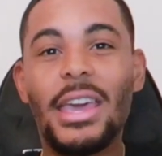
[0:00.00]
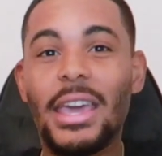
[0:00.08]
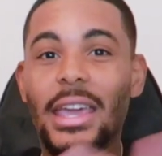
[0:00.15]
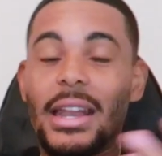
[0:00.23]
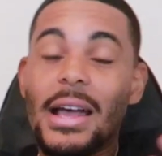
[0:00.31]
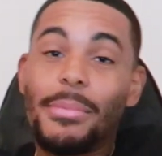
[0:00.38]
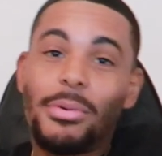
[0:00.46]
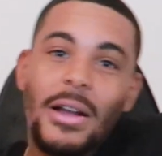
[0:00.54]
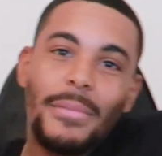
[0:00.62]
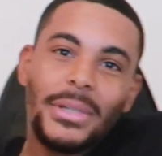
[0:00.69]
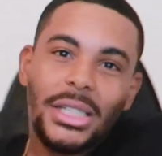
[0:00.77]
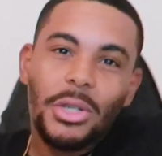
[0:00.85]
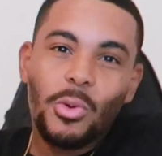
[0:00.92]
And I
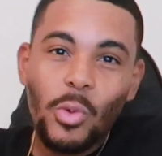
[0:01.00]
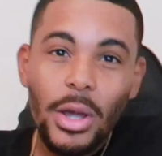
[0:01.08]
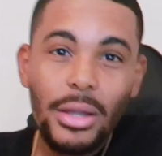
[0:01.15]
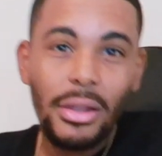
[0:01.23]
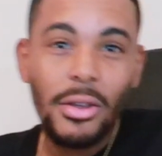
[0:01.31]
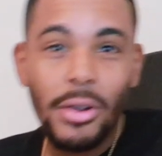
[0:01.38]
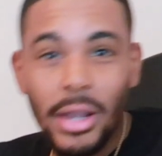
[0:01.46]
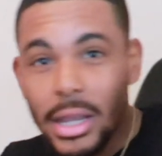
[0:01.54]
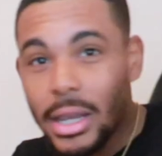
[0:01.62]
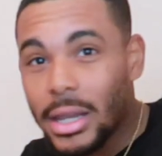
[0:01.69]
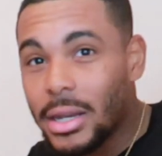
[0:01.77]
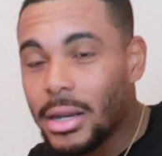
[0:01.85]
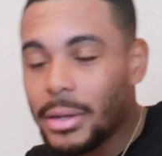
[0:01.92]
promise you, once you're
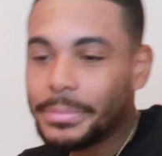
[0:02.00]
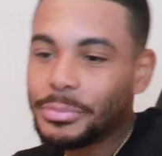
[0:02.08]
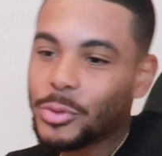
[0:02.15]
in,